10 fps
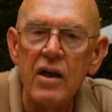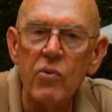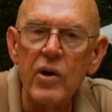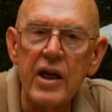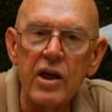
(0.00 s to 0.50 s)

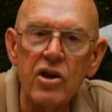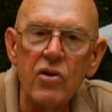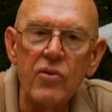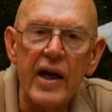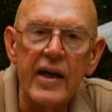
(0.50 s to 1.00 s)
We can
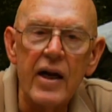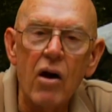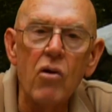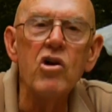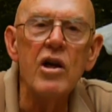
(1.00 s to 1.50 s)
do that
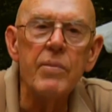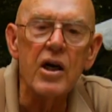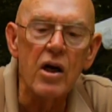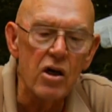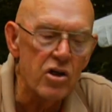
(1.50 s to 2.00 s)
only
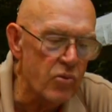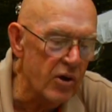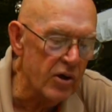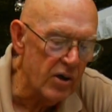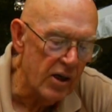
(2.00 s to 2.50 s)
because
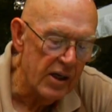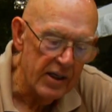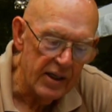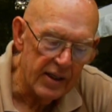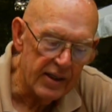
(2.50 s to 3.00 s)
we're
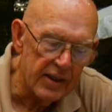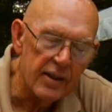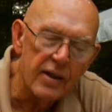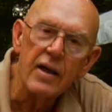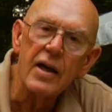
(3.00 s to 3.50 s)

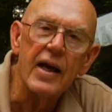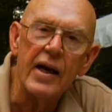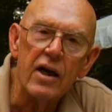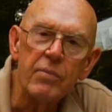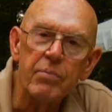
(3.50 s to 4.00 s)

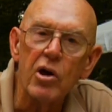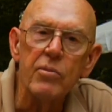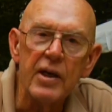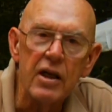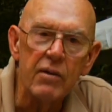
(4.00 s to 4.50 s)
allowed,
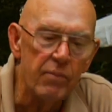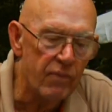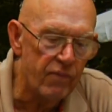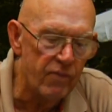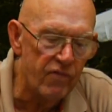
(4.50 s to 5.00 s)
permitted,
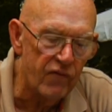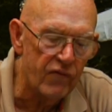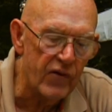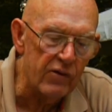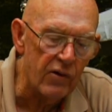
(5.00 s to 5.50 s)

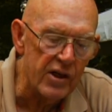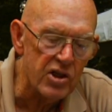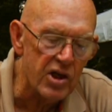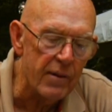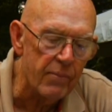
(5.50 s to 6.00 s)
federal
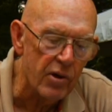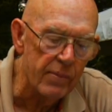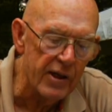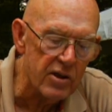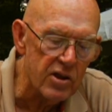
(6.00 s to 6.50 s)
and state
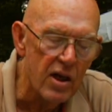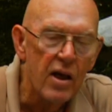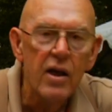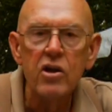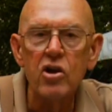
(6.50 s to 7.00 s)
permits,
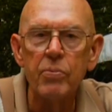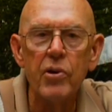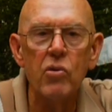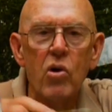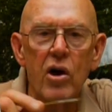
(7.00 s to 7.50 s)
to
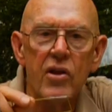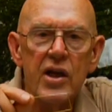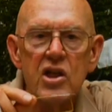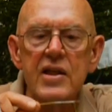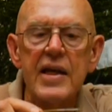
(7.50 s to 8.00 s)
put one of
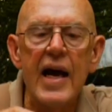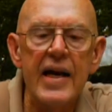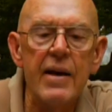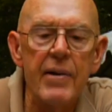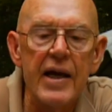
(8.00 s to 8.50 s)
these
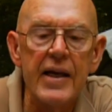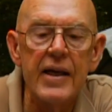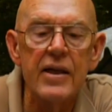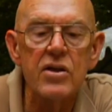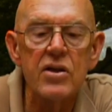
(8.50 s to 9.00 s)
tiny
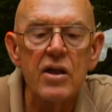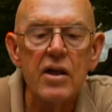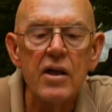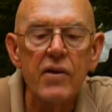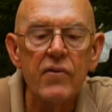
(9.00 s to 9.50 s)
bands
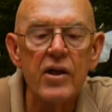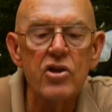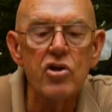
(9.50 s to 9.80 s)
that